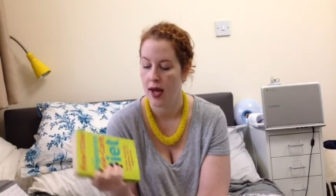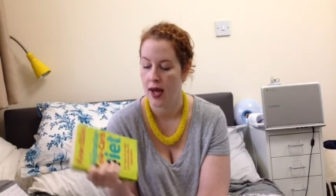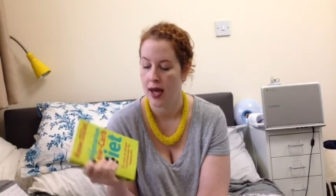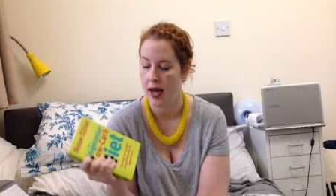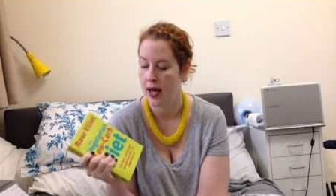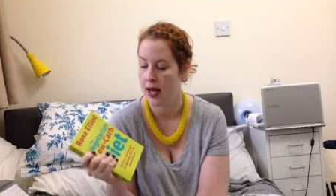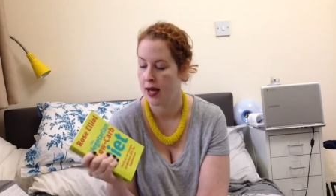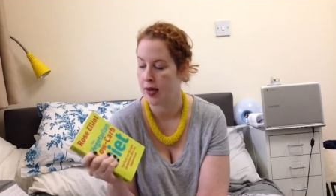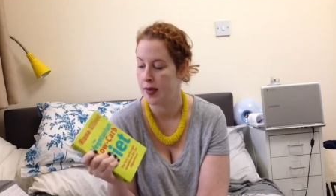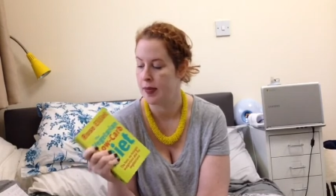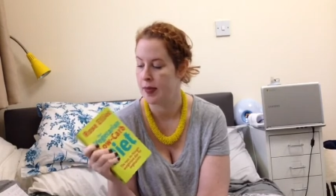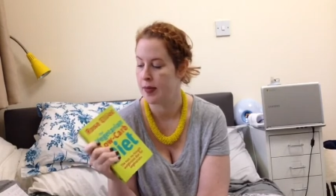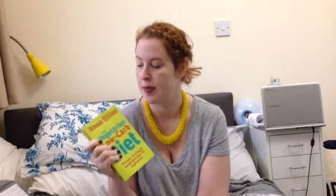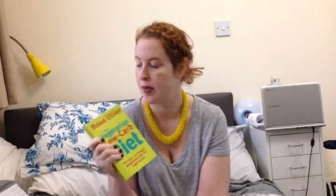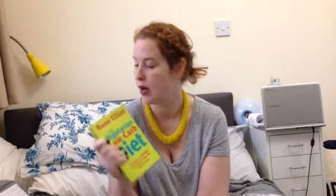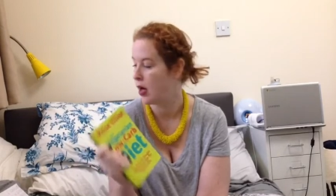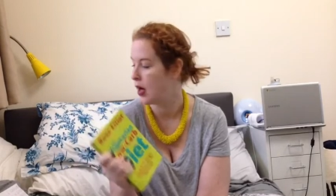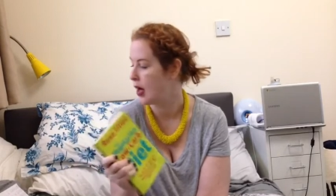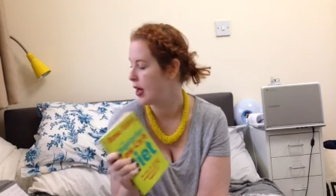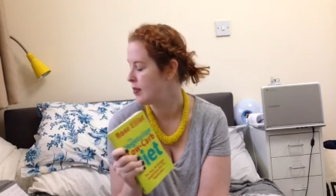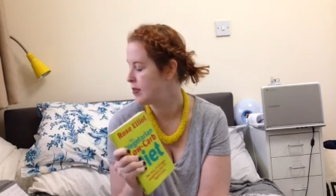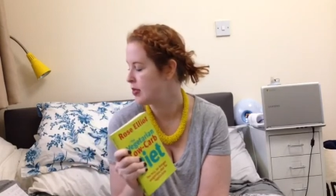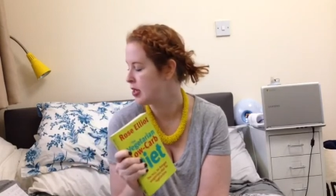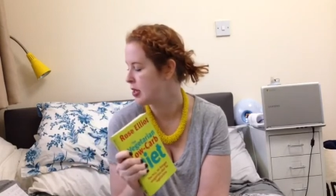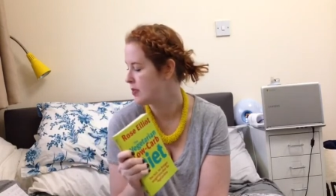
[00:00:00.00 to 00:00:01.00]
um,
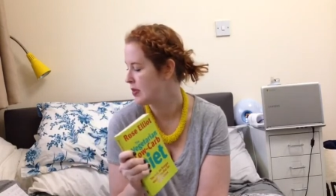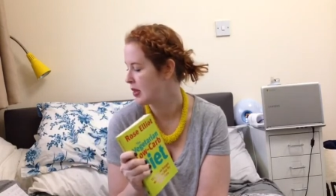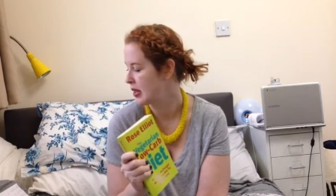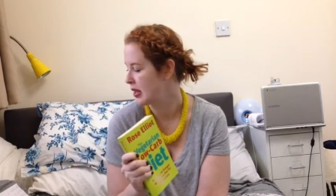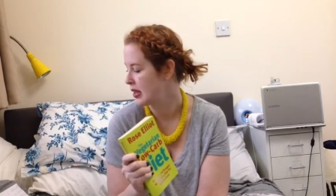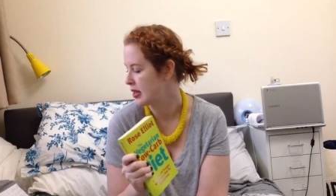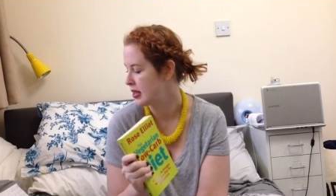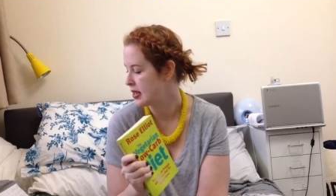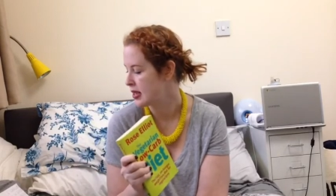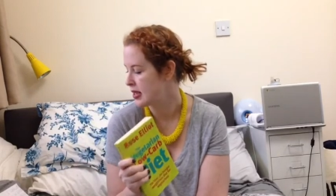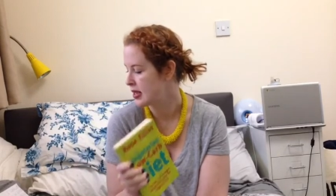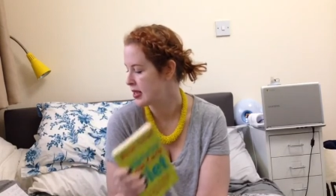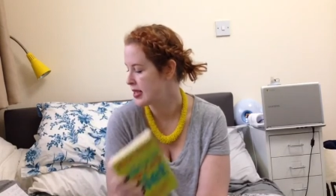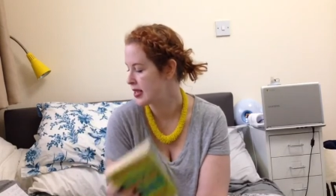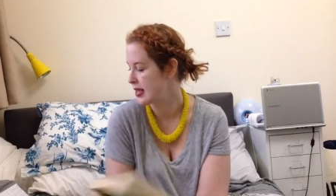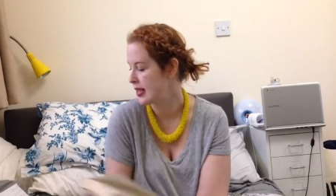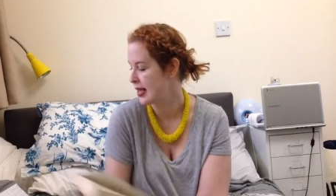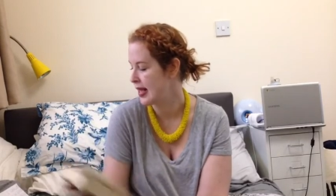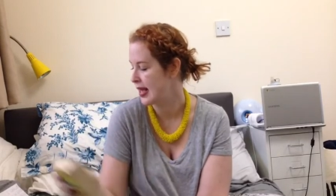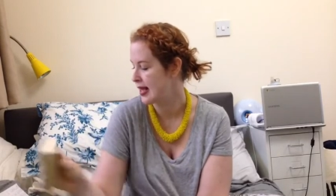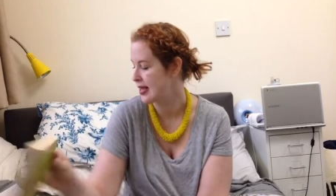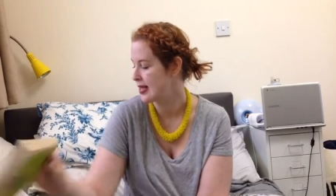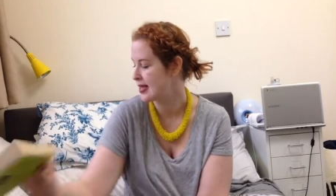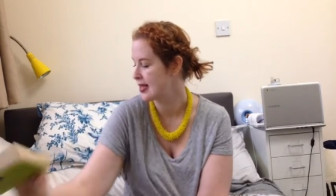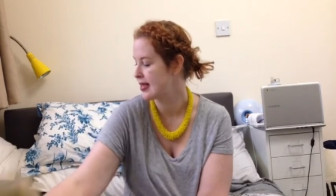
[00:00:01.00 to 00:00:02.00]
I'm dipping into this
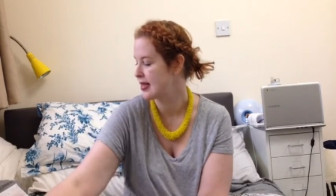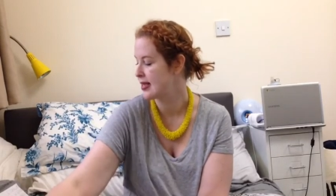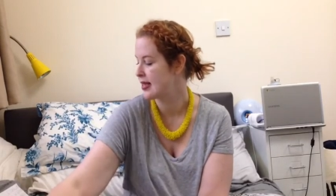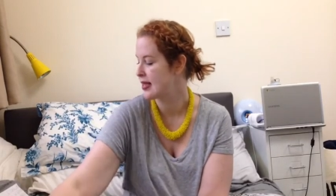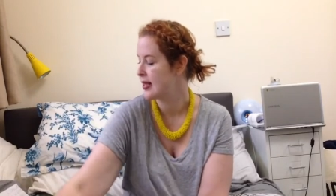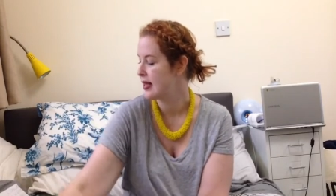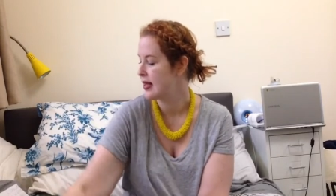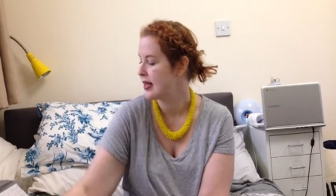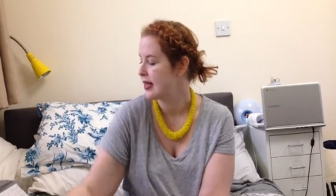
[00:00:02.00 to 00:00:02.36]
less.